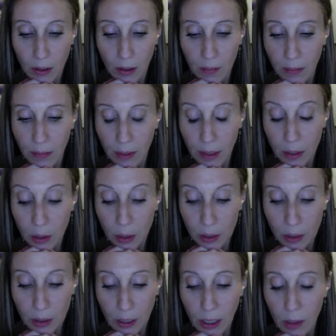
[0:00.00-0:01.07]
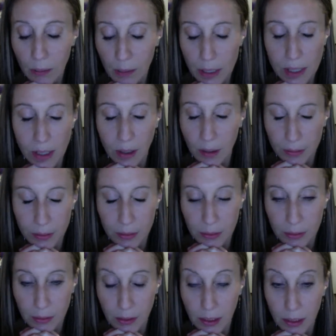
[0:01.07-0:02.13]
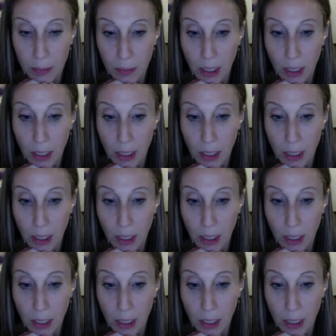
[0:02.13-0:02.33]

And then I couldn't help myself. And